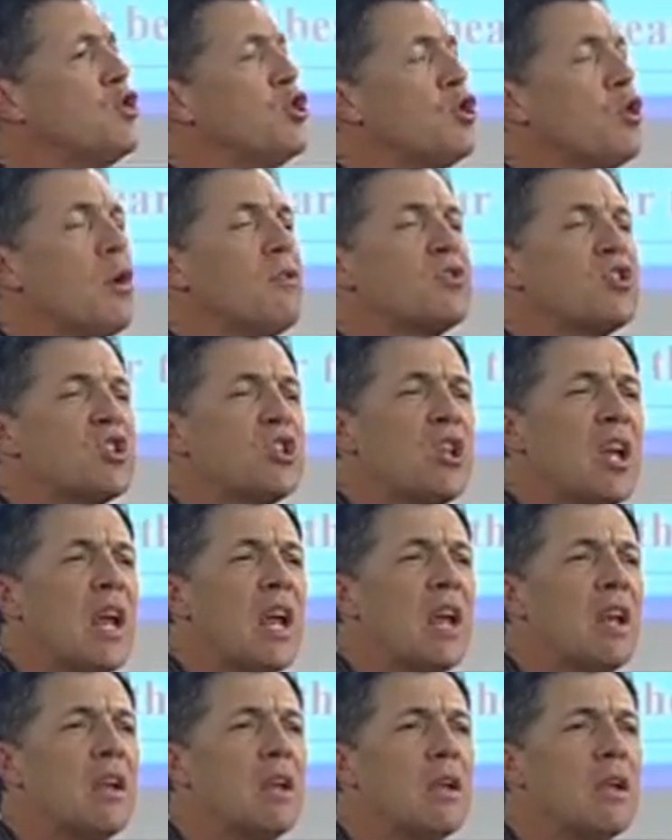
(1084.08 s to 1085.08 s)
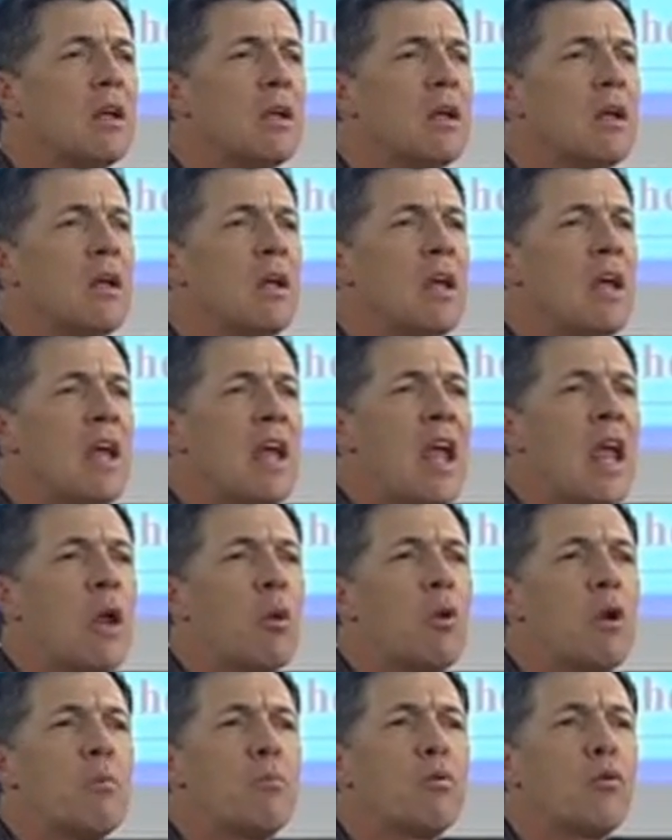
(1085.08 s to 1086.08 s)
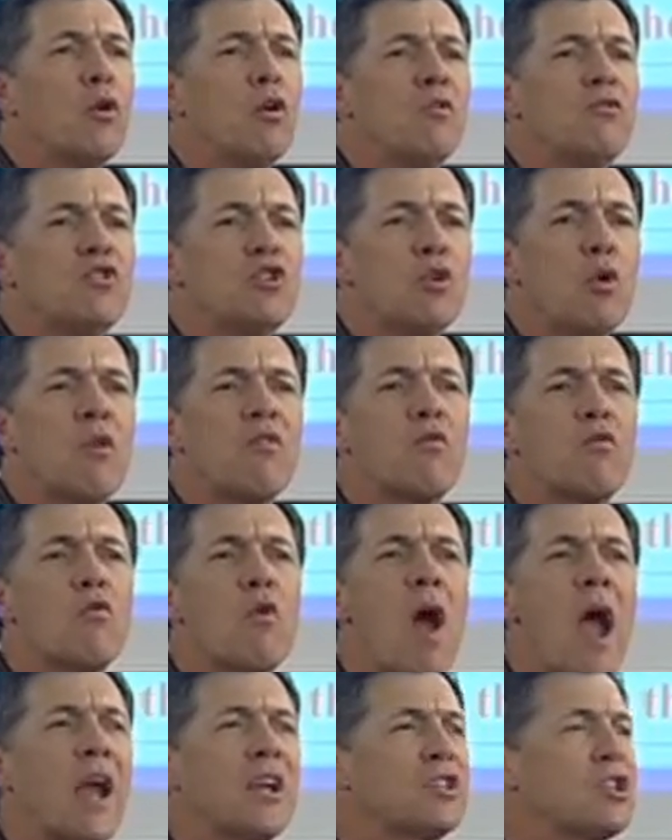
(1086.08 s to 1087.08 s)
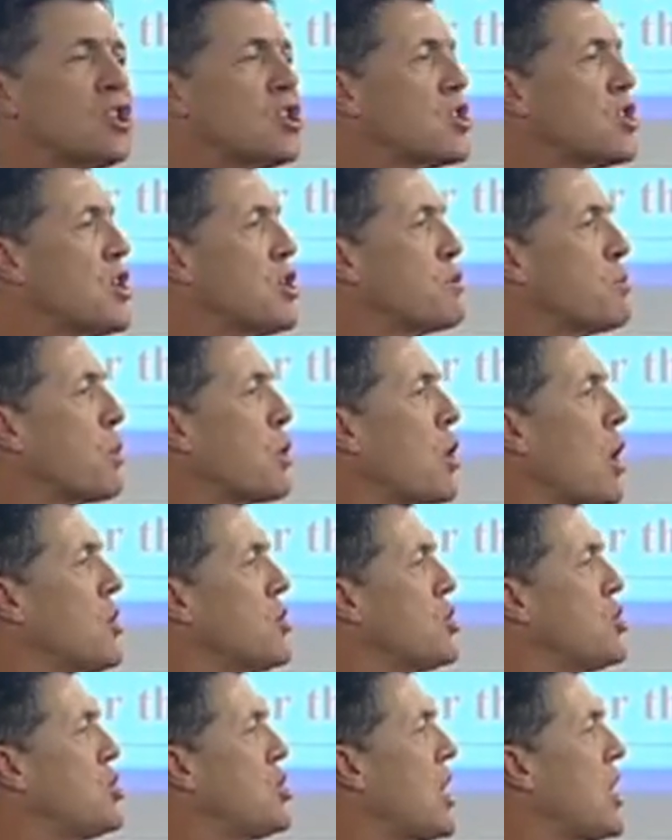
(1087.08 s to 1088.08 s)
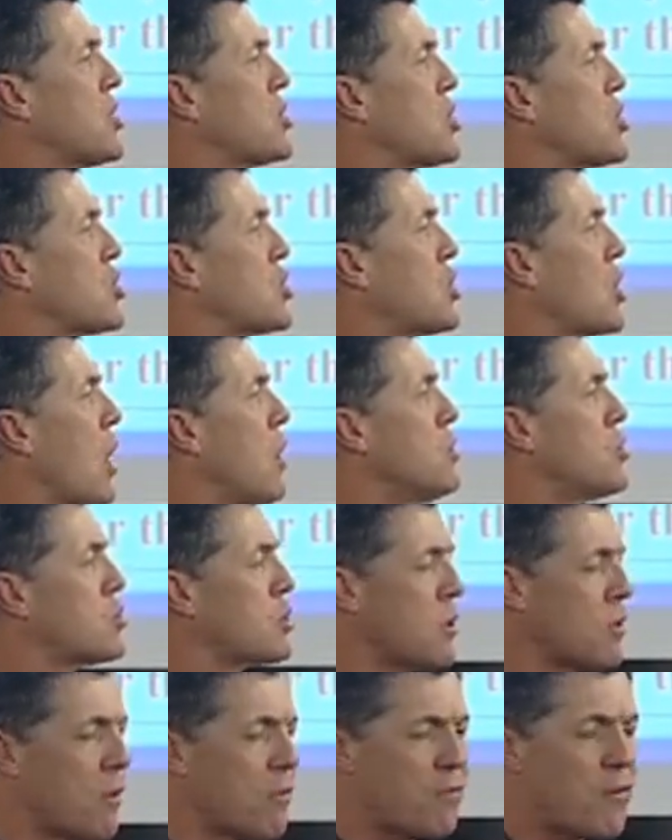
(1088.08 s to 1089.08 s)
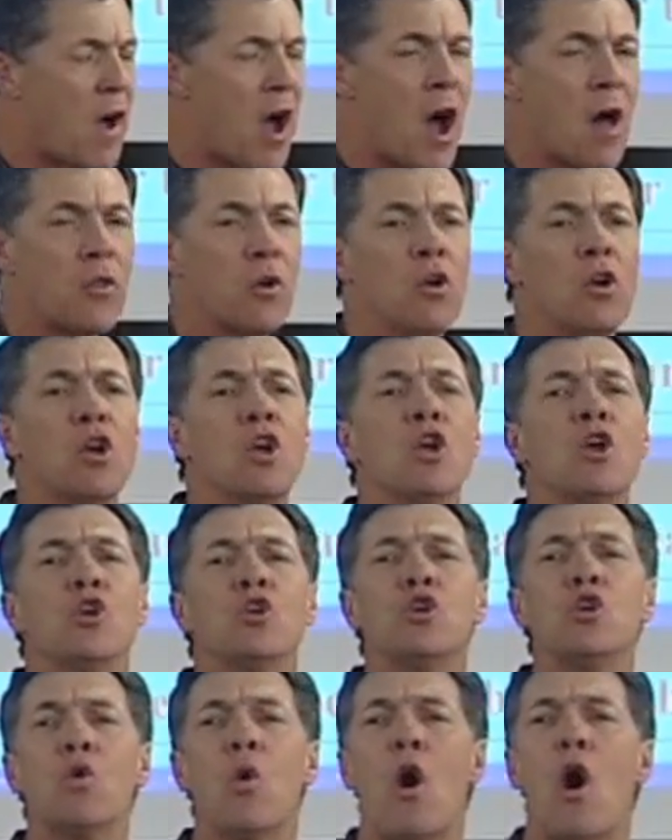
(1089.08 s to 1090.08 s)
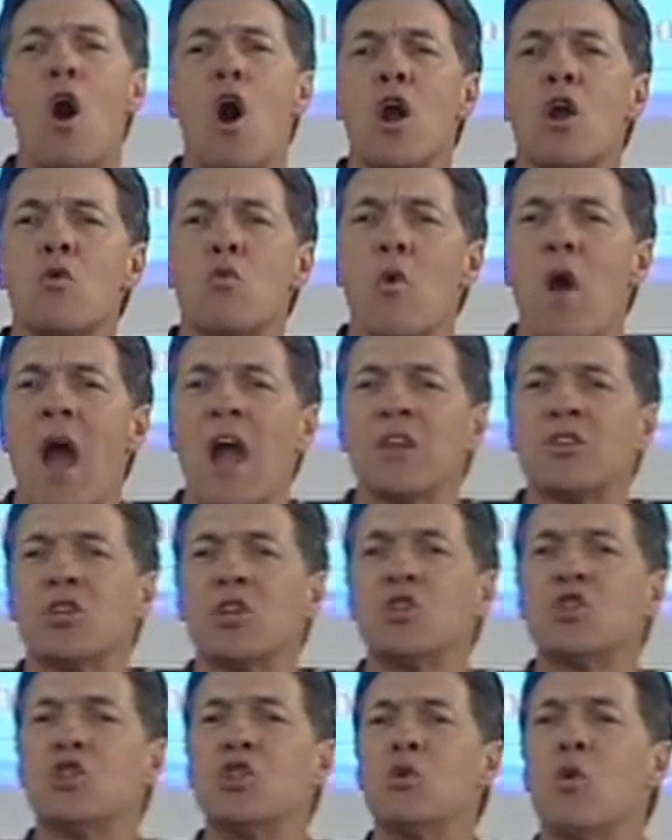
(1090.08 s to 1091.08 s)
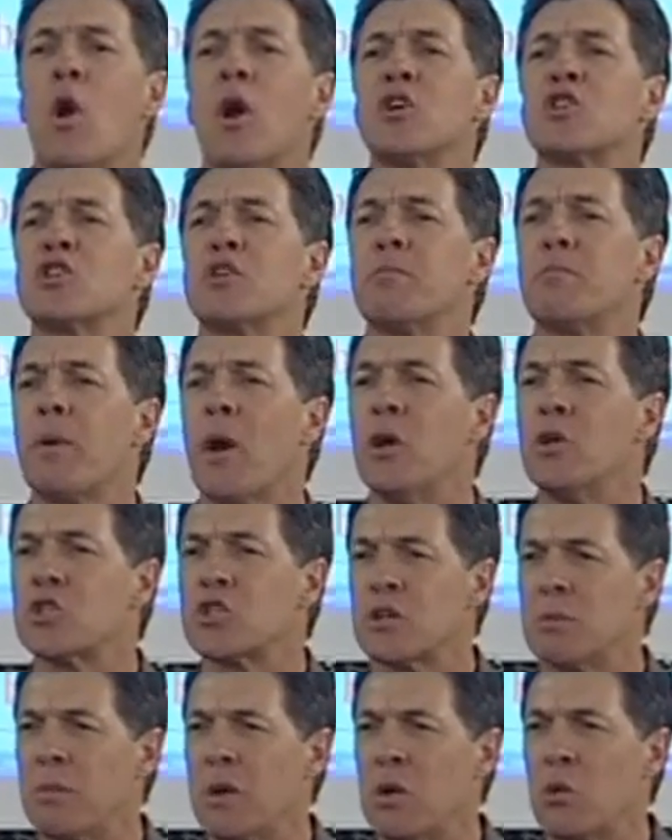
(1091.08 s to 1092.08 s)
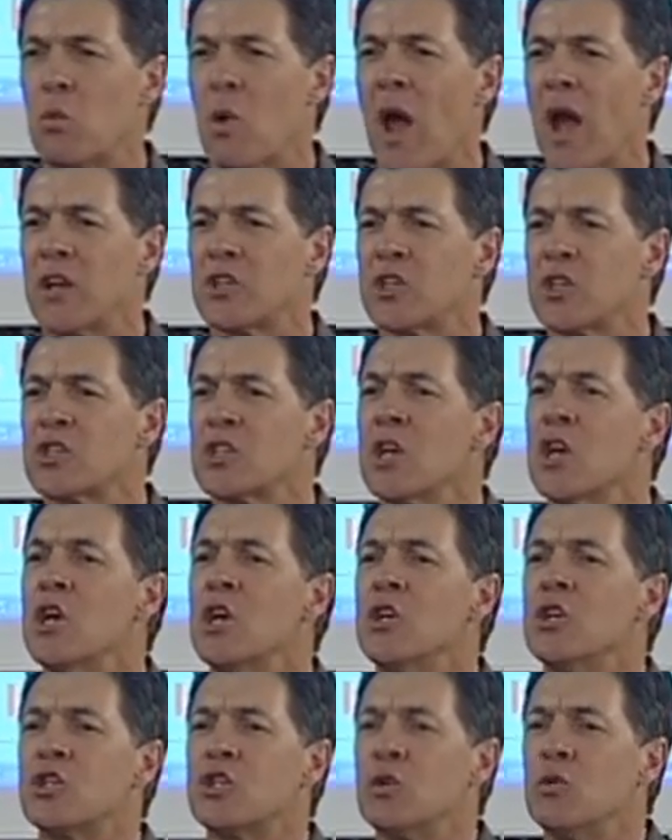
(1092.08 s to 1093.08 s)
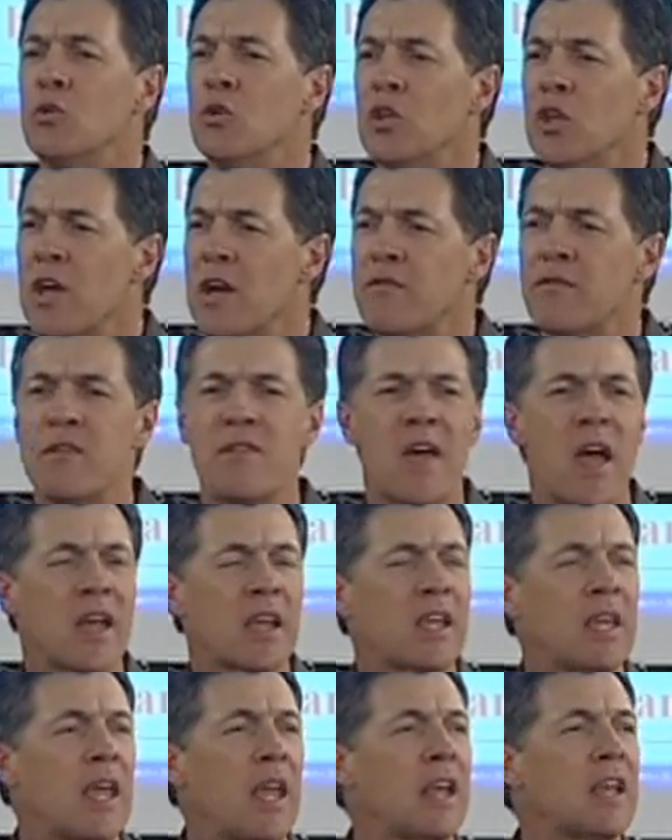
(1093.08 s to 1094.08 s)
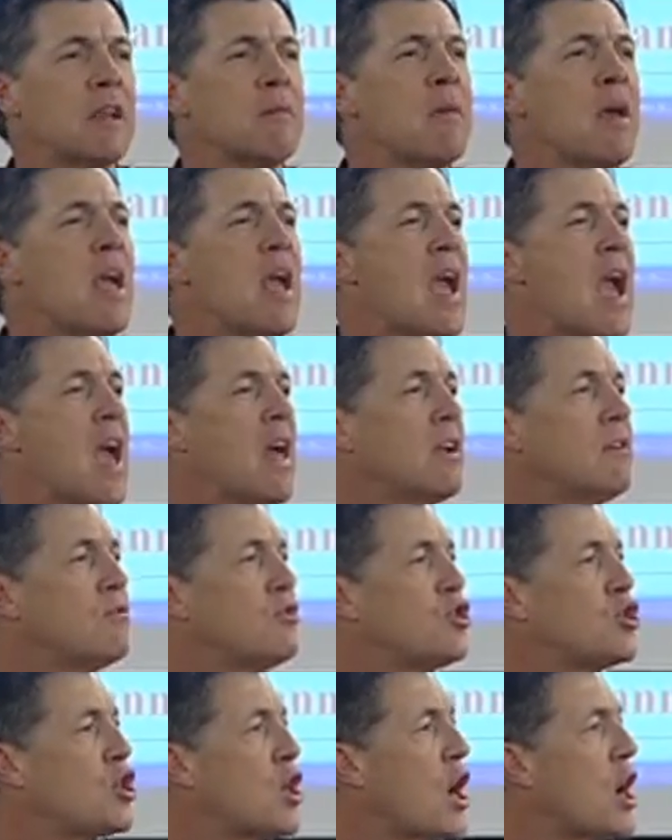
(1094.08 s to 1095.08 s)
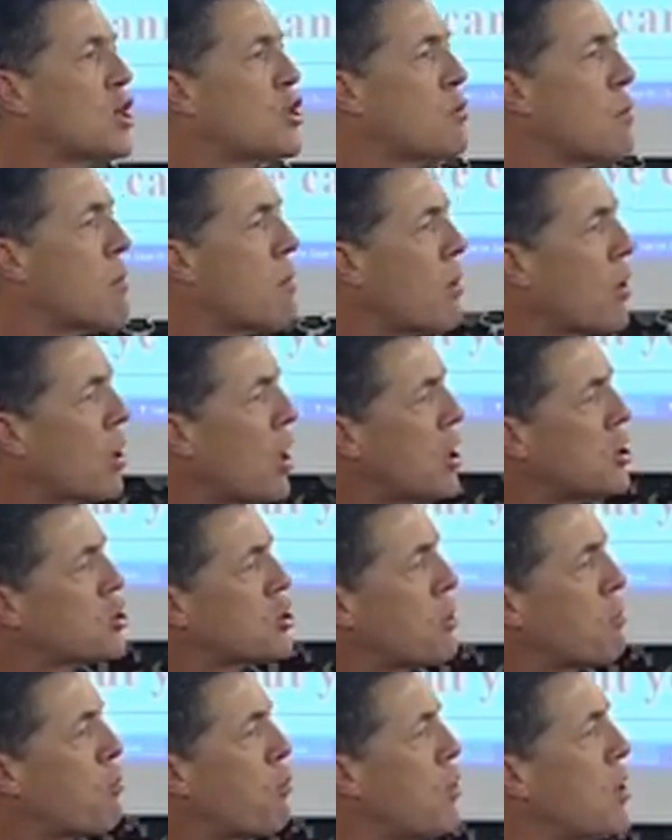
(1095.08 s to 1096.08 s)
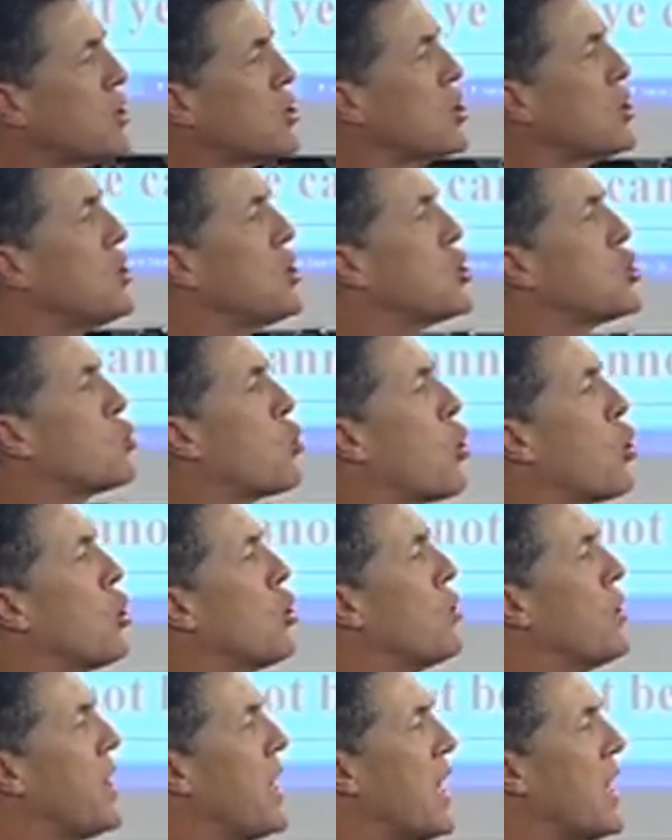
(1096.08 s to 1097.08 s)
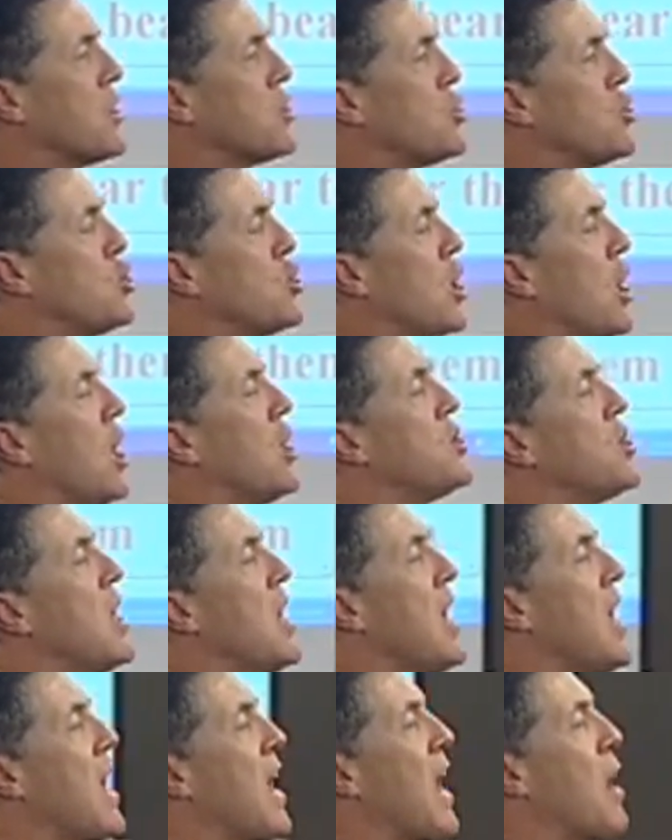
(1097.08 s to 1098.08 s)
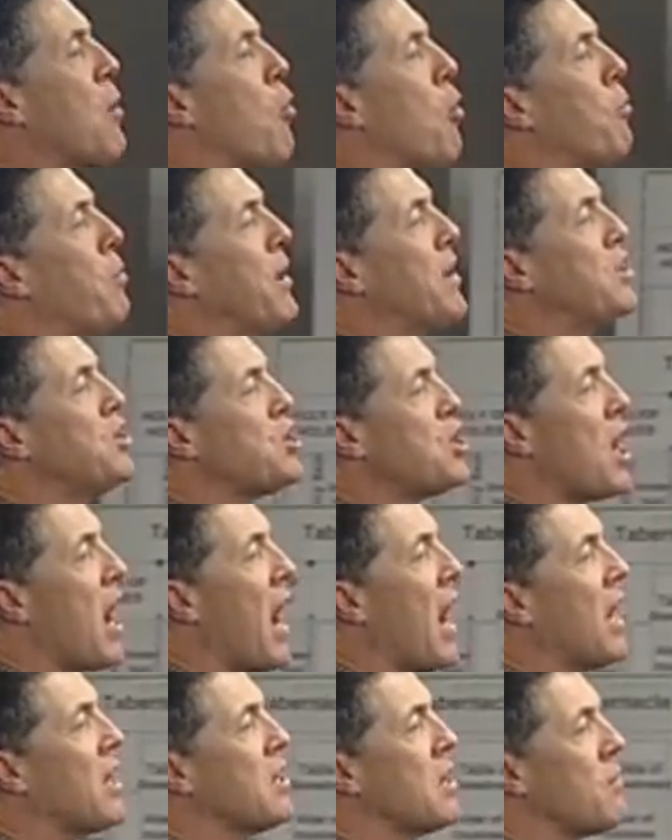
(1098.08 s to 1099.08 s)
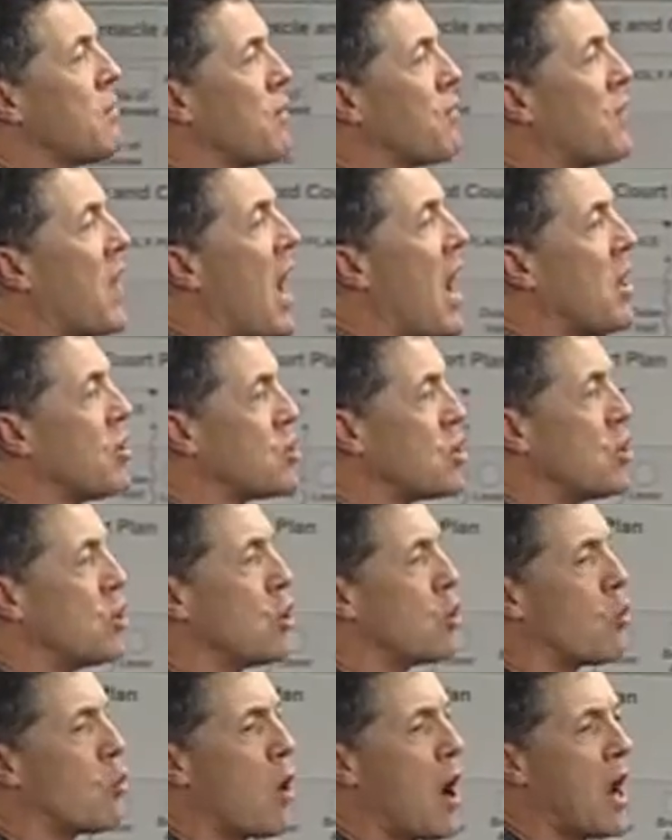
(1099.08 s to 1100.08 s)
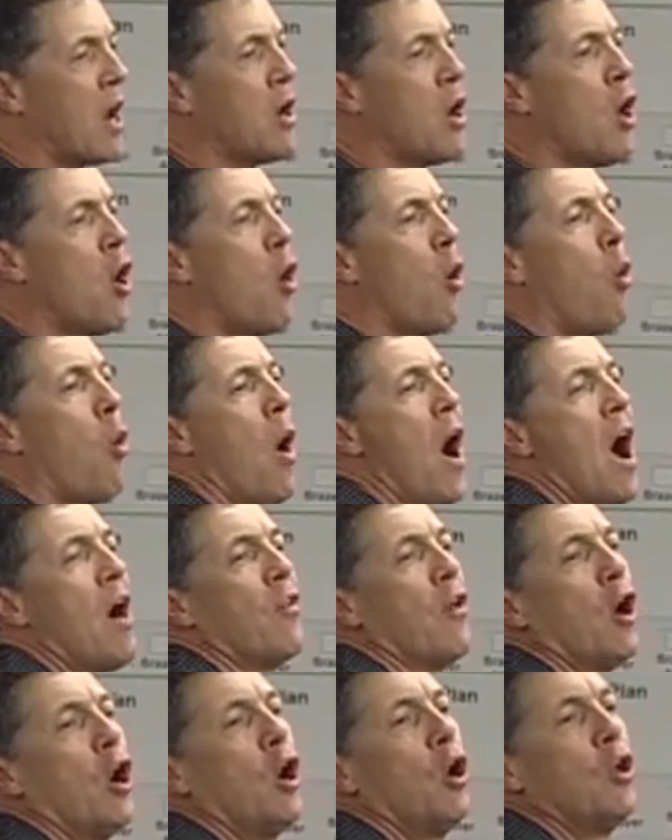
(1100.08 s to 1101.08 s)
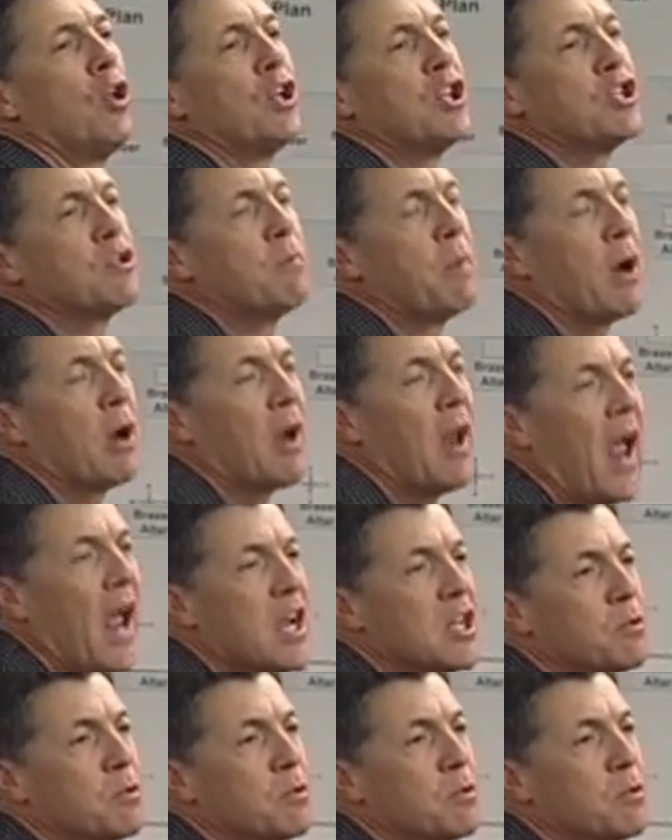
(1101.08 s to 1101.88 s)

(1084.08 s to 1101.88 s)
you of sin. He reproves you of righteousness because Jesus goes to the Father. You are righteous. You are supposed to be righteous to live in that kingdom and of judgment because the prince of this world is judged. He will be chained in the thousand year reign while the Holy Spirit has